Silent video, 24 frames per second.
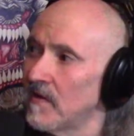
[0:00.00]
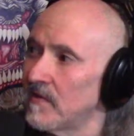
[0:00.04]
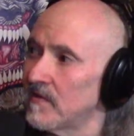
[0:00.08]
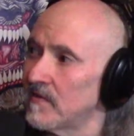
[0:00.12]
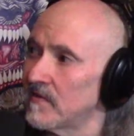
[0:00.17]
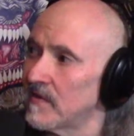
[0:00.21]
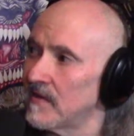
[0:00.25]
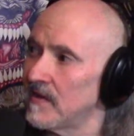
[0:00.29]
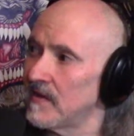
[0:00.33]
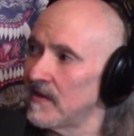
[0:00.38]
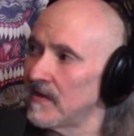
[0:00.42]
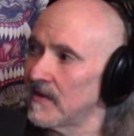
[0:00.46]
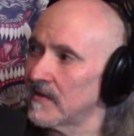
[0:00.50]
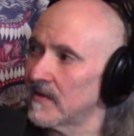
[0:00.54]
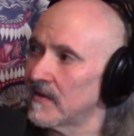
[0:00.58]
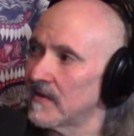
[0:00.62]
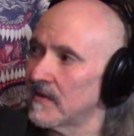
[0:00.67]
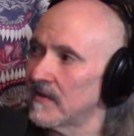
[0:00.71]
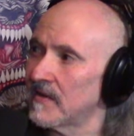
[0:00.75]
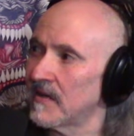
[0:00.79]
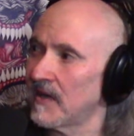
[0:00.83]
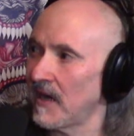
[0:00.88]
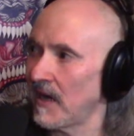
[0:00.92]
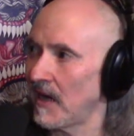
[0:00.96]
as uh,
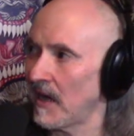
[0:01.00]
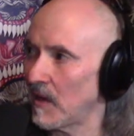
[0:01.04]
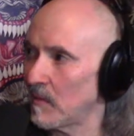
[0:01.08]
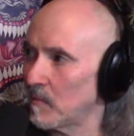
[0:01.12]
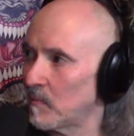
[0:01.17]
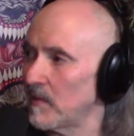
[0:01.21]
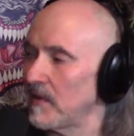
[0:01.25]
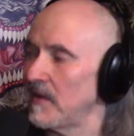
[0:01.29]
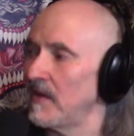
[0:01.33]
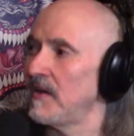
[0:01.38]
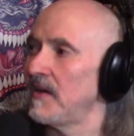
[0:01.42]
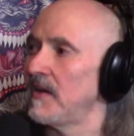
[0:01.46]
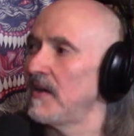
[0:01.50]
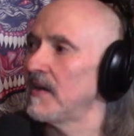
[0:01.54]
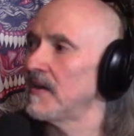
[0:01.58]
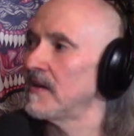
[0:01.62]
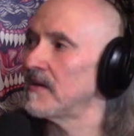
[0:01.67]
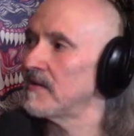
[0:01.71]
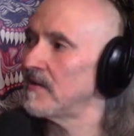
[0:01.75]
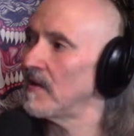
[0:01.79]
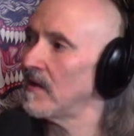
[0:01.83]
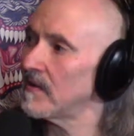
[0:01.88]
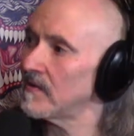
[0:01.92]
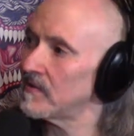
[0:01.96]
camping
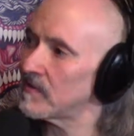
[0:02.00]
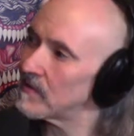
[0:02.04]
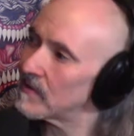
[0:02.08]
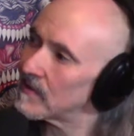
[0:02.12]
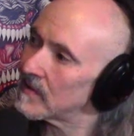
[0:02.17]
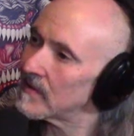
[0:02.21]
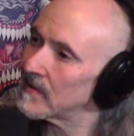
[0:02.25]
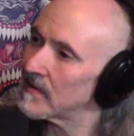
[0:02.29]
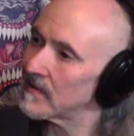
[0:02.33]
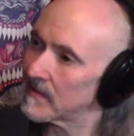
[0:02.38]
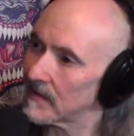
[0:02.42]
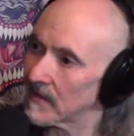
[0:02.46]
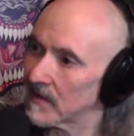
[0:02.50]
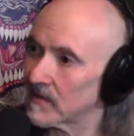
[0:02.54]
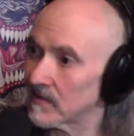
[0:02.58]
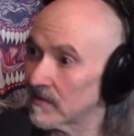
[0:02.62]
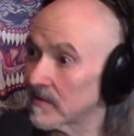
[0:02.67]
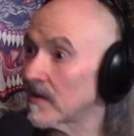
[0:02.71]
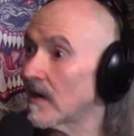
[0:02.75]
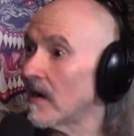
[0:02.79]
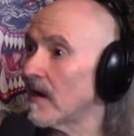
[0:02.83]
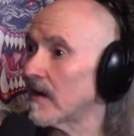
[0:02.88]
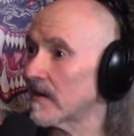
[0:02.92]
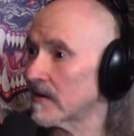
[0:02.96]
and all, doing all the things you're
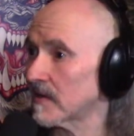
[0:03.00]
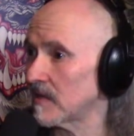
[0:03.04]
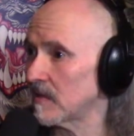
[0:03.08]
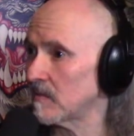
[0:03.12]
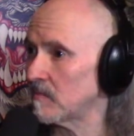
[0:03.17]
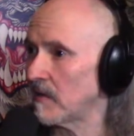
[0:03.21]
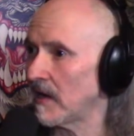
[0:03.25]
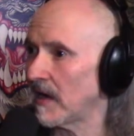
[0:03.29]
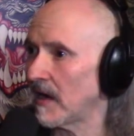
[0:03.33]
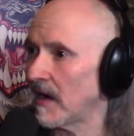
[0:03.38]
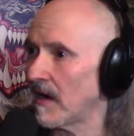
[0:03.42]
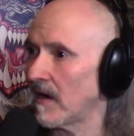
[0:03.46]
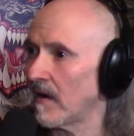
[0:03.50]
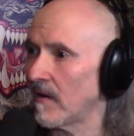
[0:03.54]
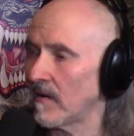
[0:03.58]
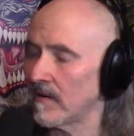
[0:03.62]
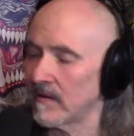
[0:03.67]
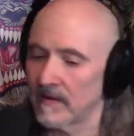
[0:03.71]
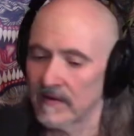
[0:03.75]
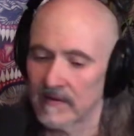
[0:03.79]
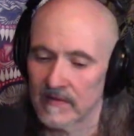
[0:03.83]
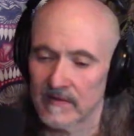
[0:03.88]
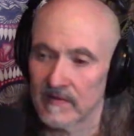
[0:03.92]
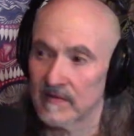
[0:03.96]
talking
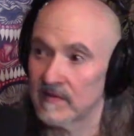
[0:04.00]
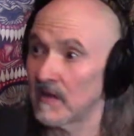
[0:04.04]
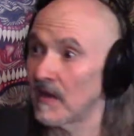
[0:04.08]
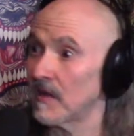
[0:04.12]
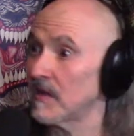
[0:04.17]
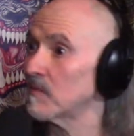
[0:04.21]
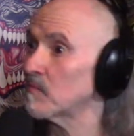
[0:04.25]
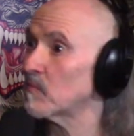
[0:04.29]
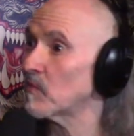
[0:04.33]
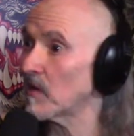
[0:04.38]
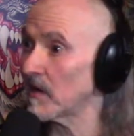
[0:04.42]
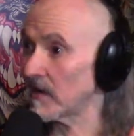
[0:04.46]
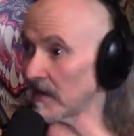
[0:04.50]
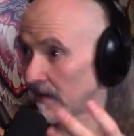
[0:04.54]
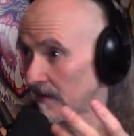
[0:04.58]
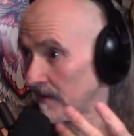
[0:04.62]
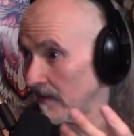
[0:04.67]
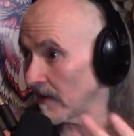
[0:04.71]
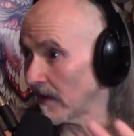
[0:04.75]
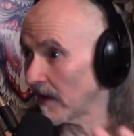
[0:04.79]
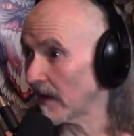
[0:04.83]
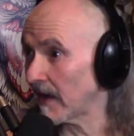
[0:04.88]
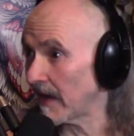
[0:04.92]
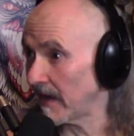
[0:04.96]
about and
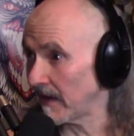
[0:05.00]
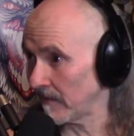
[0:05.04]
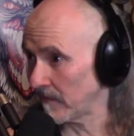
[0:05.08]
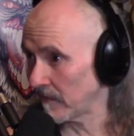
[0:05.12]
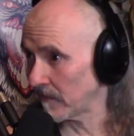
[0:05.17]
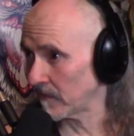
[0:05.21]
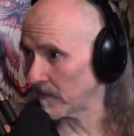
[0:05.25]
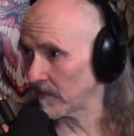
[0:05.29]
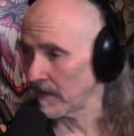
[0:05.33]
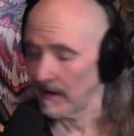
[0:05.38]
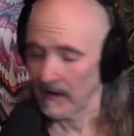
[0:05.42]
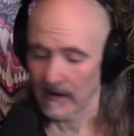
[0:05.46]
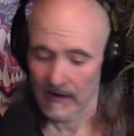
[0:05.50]
celebrating life.